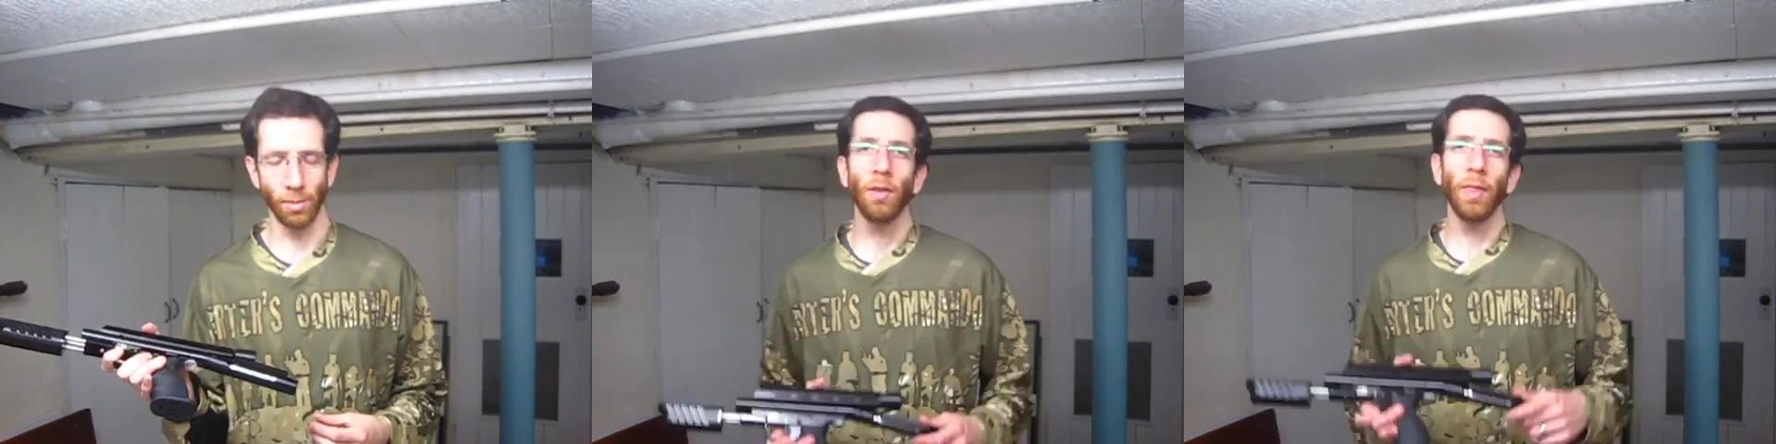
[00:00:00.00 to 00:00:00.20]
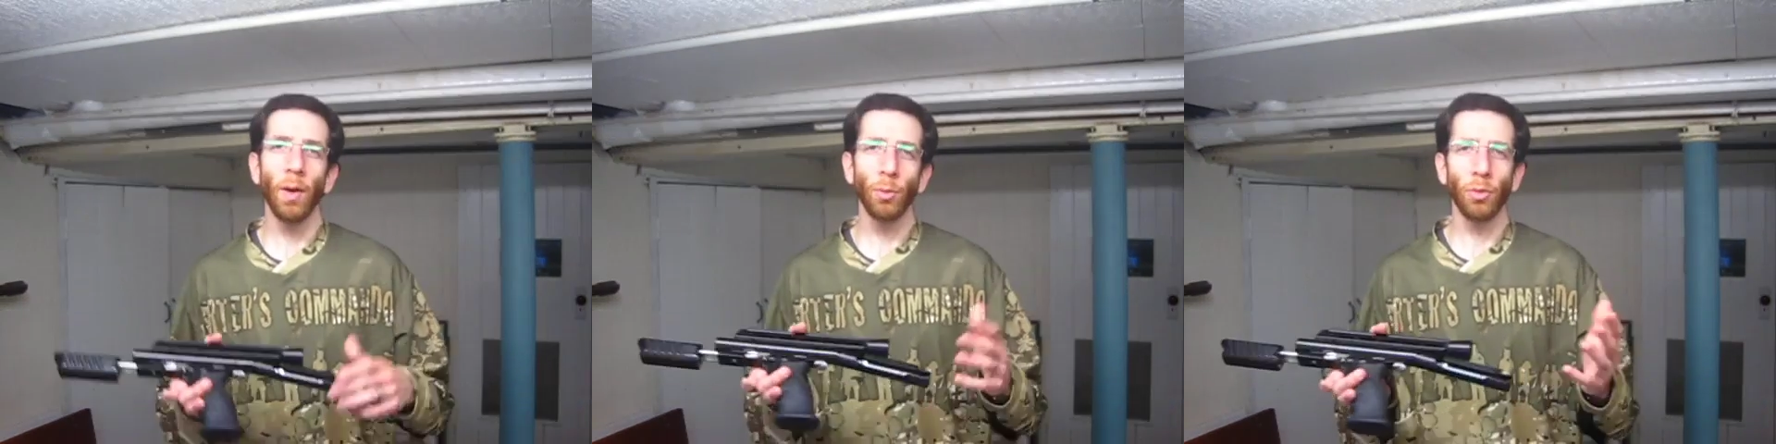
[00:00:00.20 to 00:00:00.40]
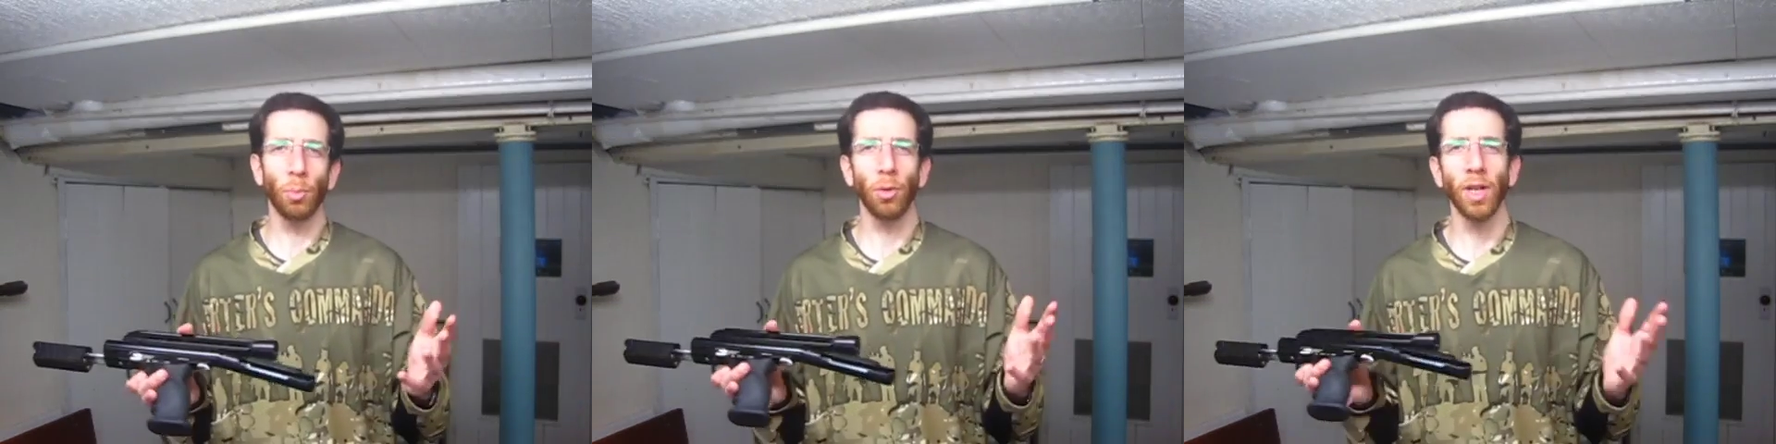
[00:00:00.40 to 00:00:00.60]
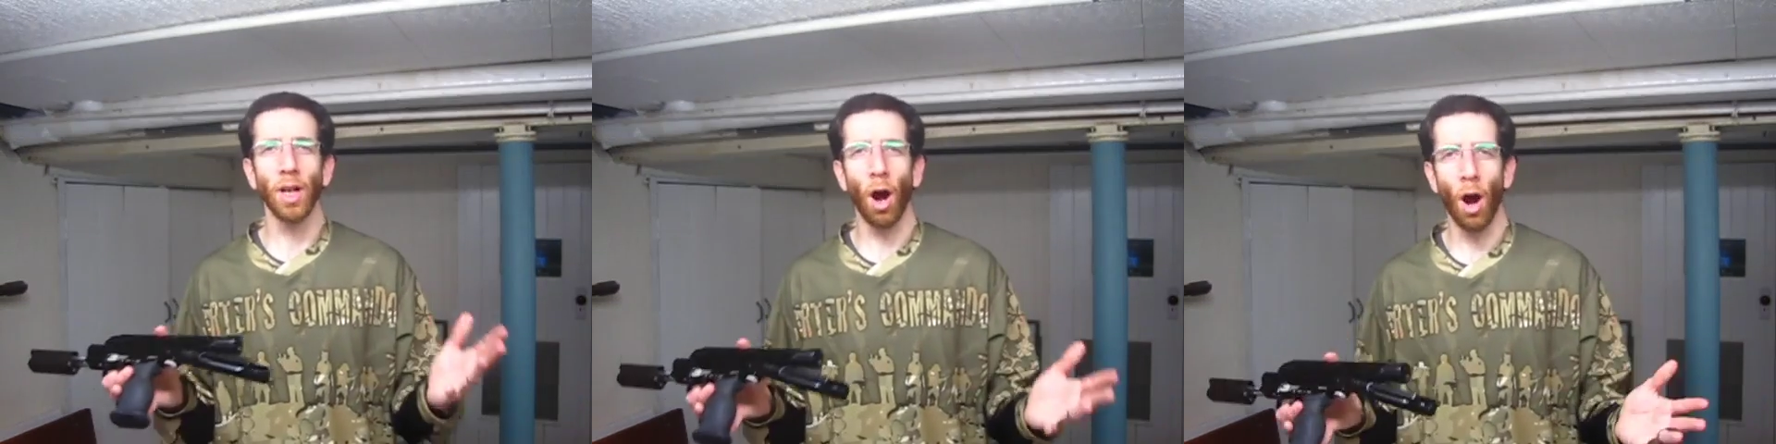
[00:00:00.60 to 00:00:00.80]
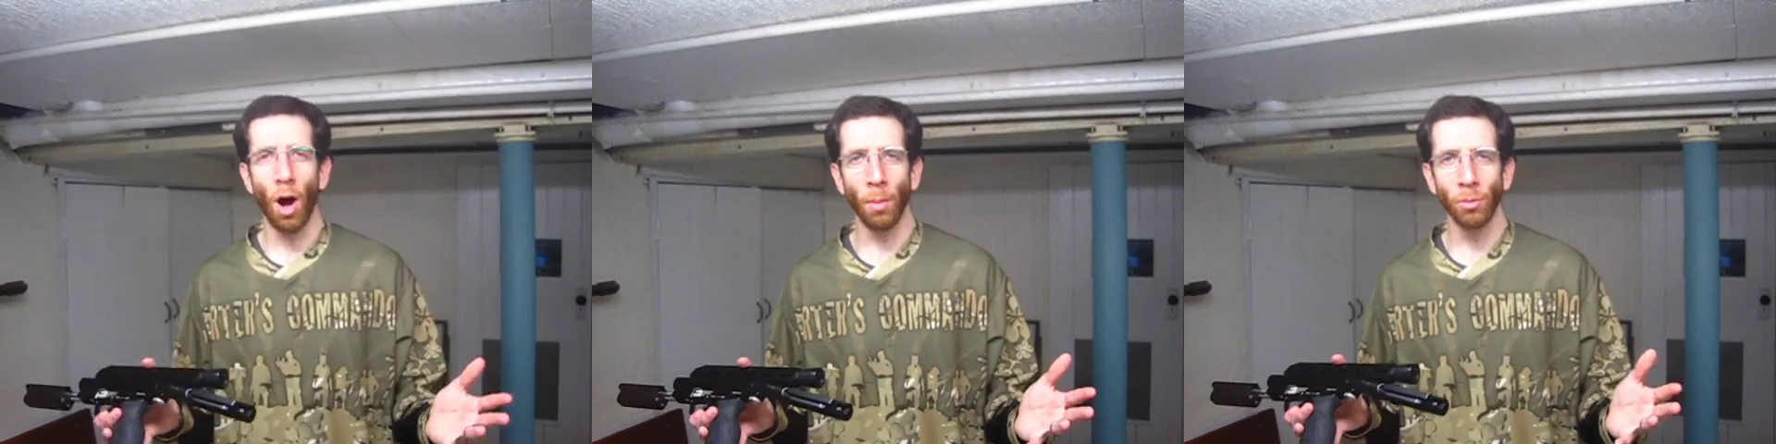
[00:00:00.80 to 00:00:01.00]
And that was a pretty
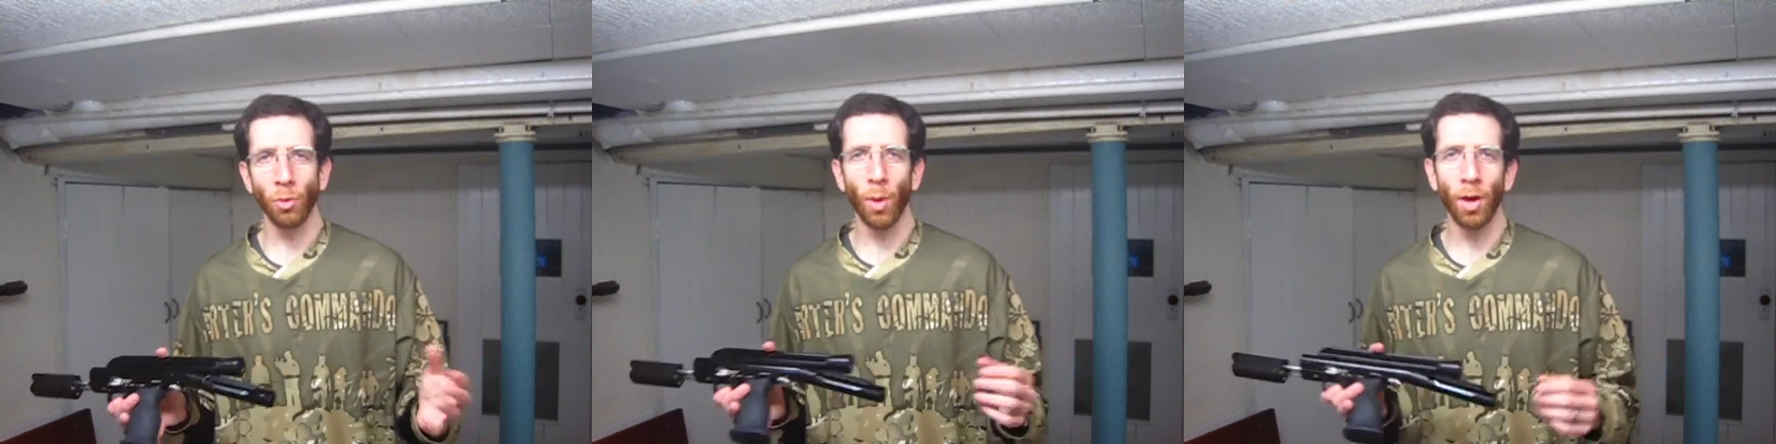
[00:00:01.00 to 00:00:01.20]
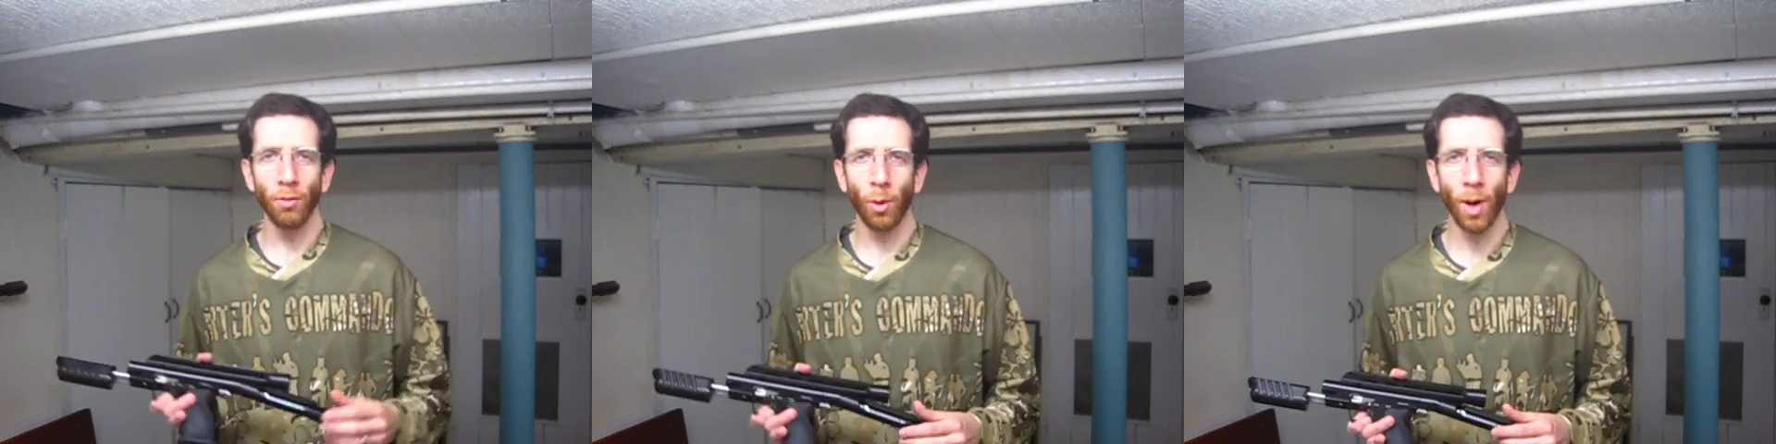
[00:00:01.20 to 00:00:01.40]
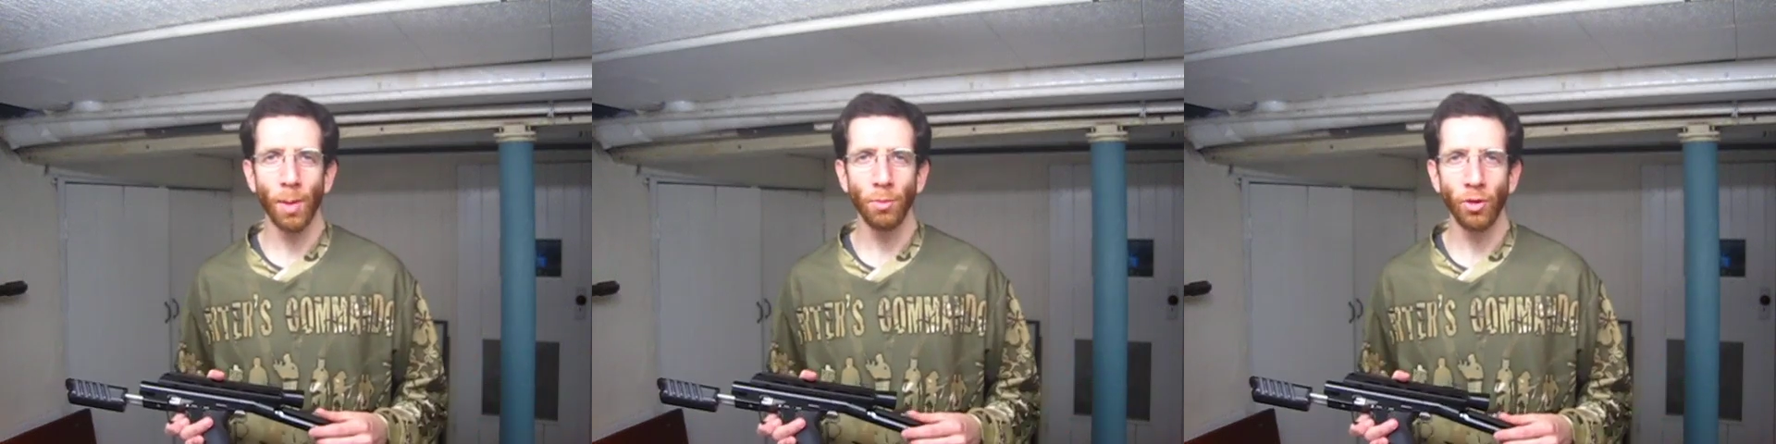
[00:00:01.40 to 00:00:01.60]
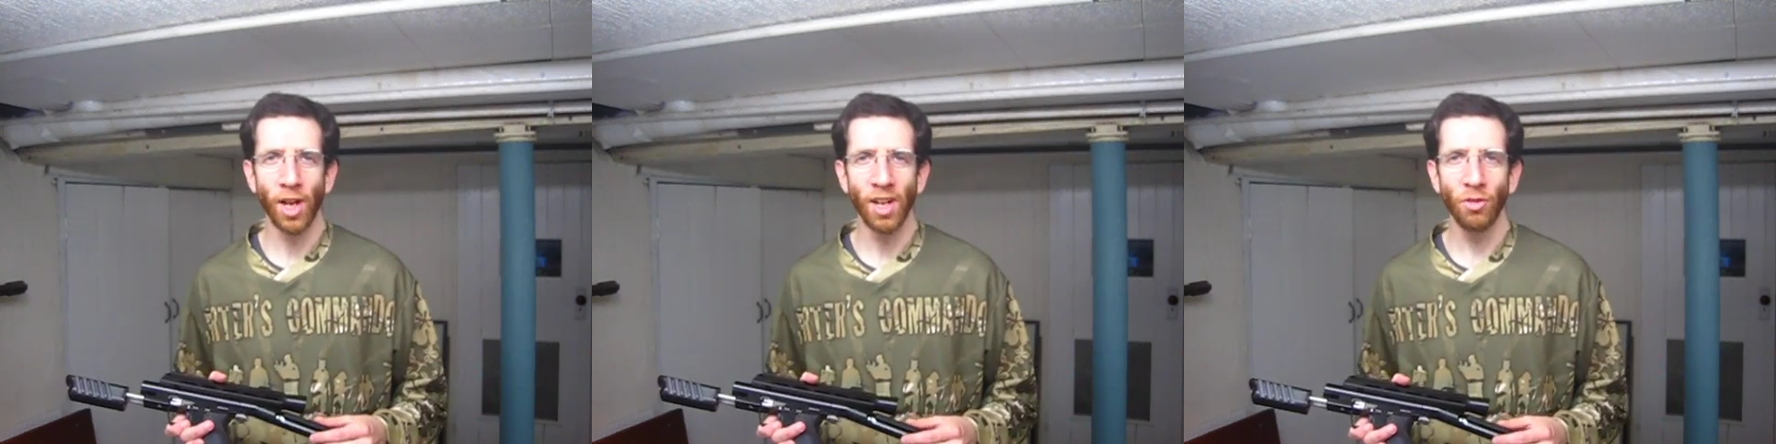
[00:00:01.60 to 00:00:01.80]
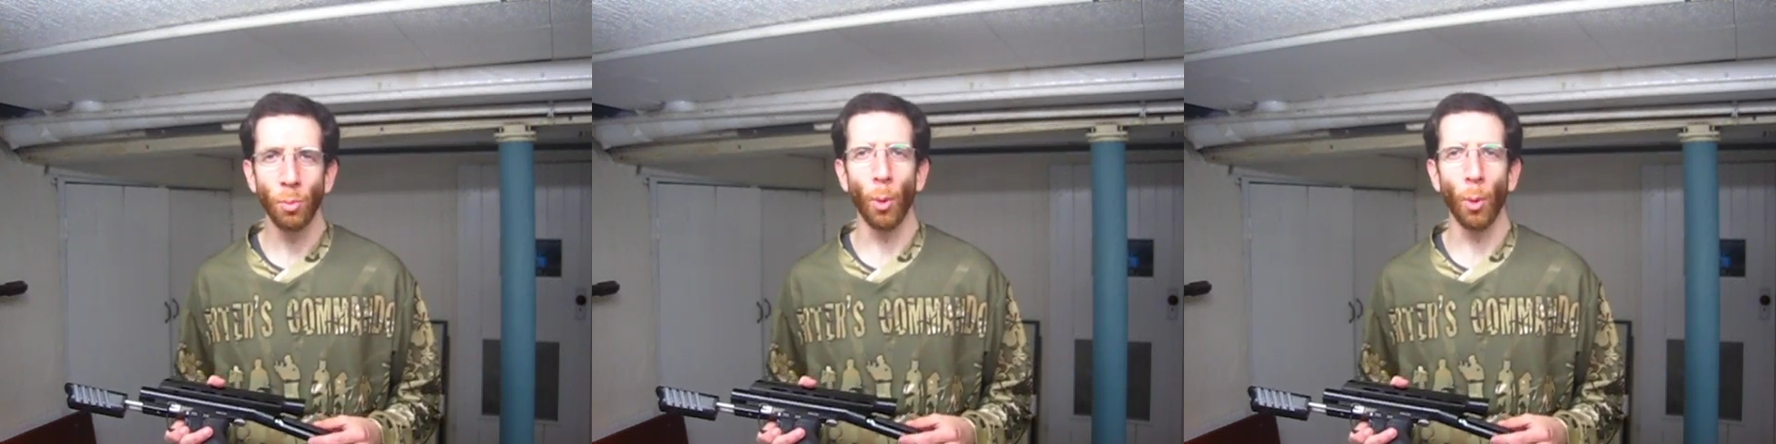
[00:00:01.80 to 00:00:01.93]
calm 12 gram change,